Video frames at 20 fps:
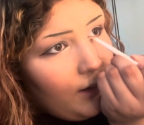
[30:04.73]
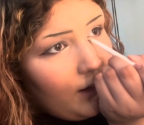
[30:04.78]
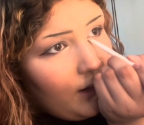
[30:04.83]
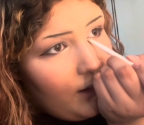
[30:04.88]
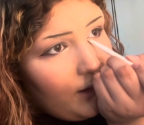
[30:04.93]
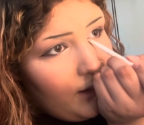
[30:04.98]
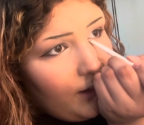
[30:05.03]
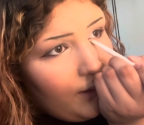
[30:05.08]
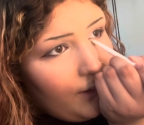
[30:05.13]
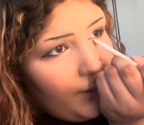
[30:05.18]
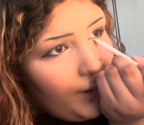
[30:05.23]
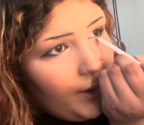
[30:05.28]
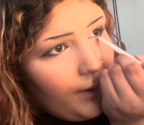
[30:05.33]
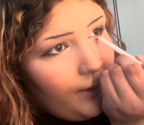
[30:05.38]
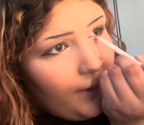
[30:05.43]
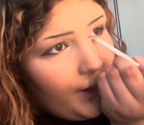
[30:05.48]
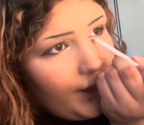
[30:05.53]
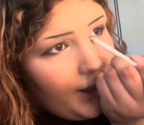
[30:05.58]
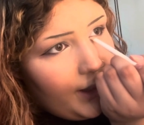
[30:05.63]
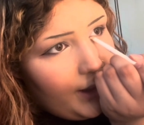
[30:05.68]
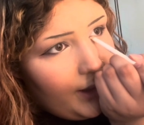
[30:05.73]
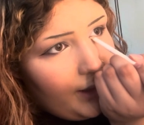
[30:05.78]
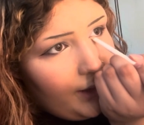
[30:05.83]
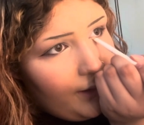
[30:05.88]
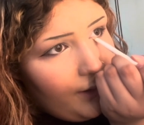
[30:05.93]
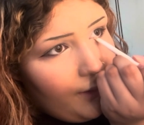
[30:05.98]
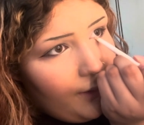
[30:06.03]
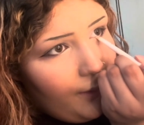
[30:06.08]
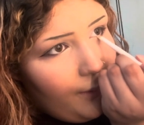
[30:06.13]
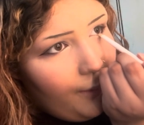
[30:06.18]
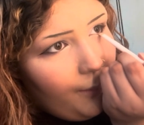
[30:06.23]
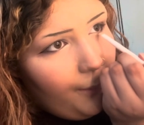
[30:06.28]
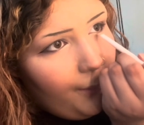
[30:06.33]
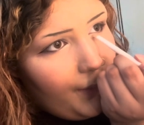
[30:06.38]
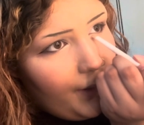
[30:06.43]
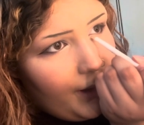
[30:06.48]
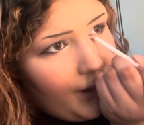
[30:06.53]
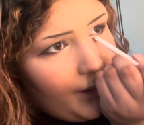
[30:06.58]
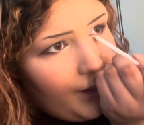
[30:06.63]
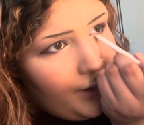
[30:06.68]
And we don't want to add too
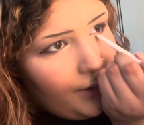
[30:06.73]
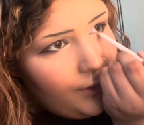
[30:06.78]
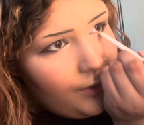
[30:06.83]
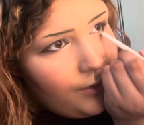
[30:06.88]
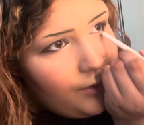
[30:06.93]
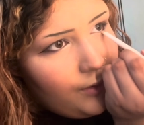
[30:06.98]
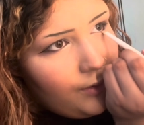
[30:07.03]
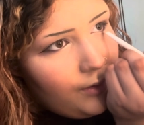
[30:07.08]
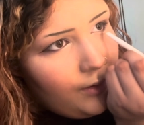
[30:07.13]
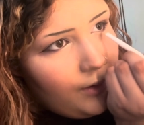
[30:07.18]
much.